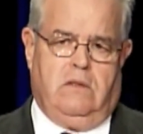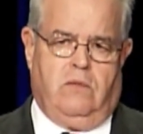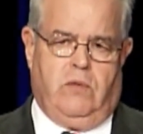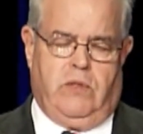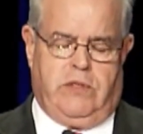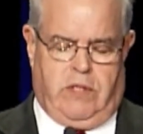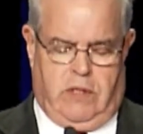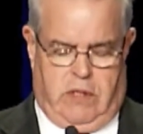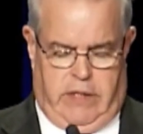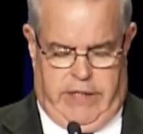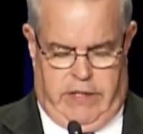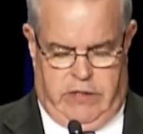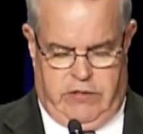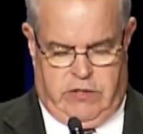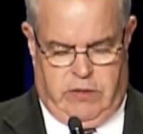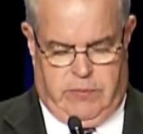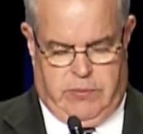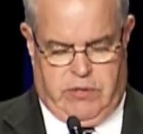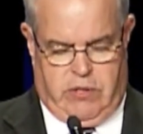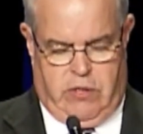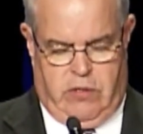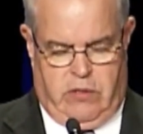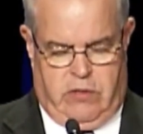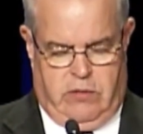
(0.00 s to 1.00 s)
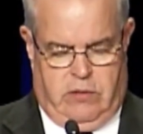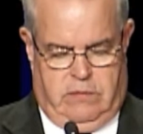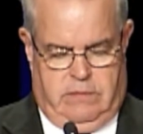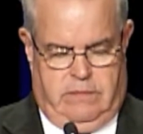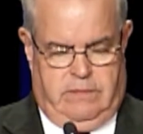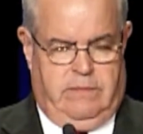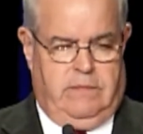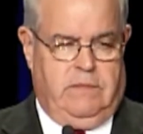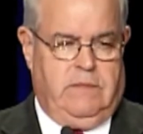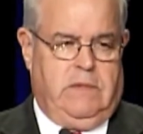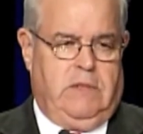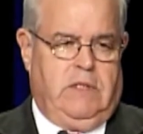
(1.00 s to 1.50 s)
with the Leadership Circle?
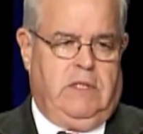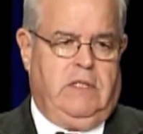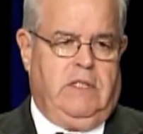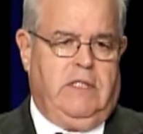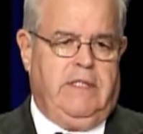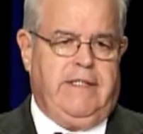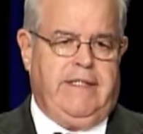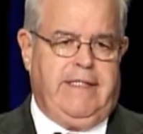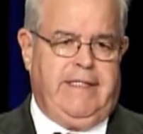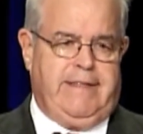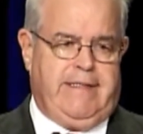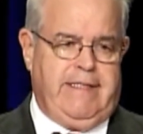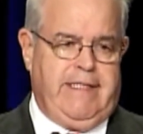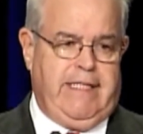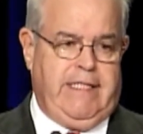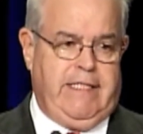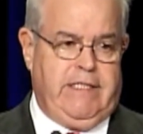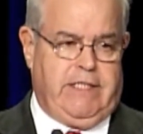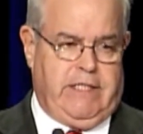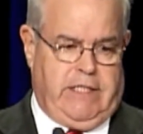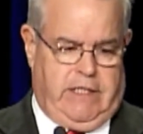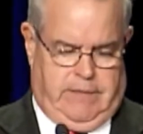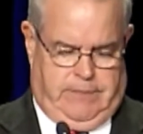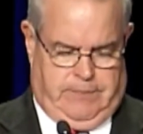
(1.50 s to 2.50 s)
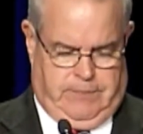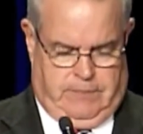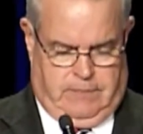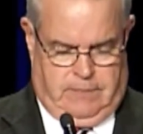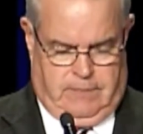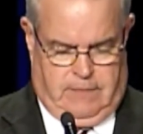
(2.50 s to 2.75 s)
It's easy.